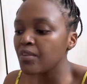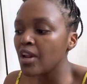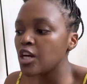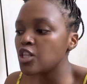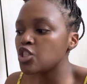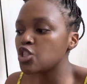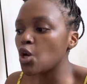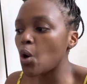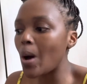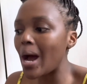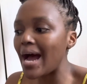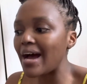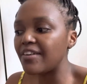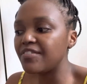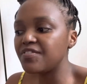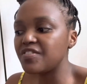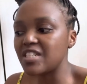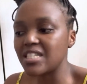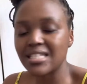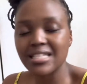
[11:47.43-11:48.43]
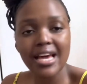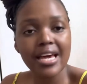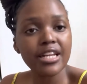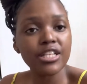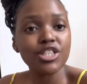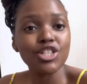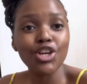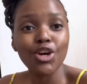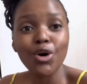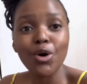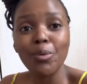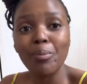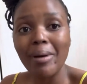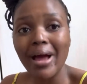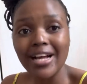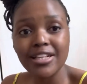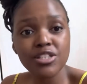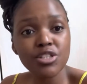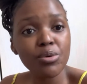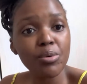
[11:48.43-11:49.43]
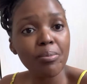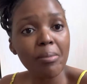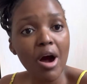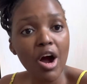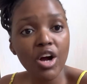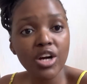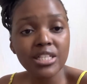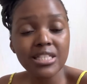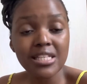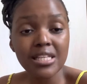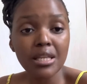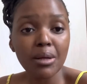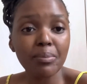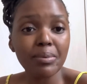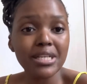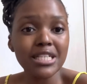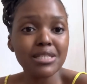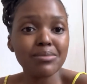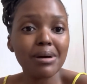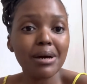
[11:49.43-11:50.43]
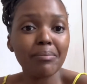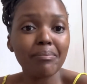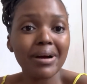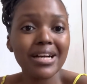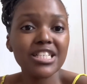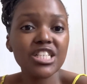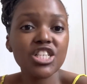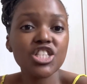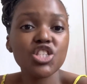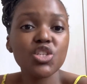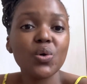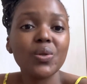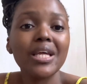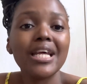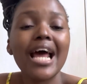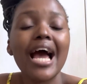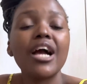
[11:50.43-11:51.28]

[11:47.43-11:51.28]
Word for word: So I've decided to go back to marketing the Be Smart budget so that